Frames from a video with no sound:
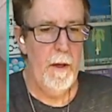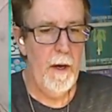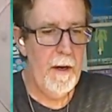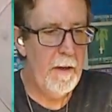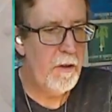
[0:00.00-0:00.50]
I'm
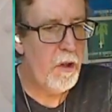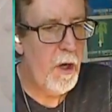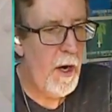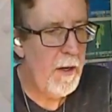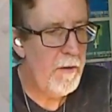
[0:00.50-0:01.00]
going to
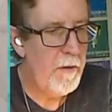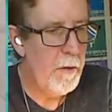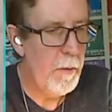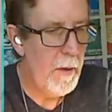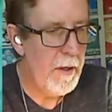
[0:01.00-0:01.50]
try
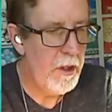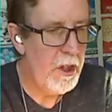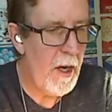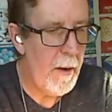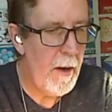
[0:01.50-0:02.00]
to
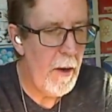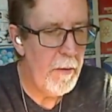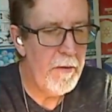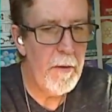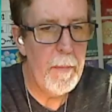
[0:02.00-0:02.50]
shout
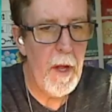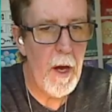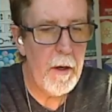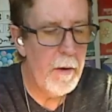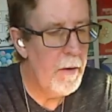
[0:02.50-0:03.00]
out
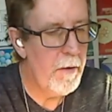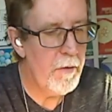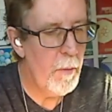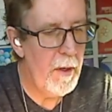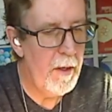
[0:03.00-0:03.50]
Zablocker
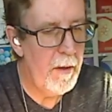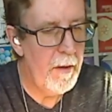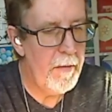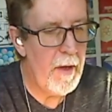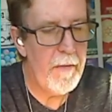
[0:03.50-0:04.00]
as well.
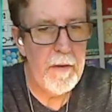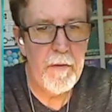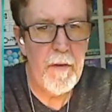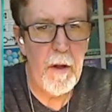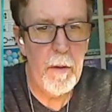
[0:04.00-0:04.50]
If you haven't
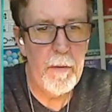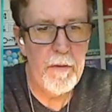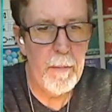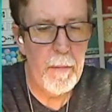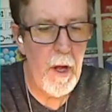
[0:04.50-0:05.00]
followed
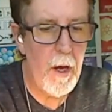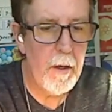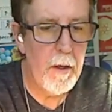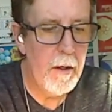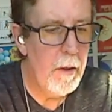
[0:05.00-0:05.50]

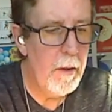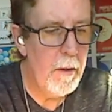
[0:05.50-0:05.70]
Zablocker,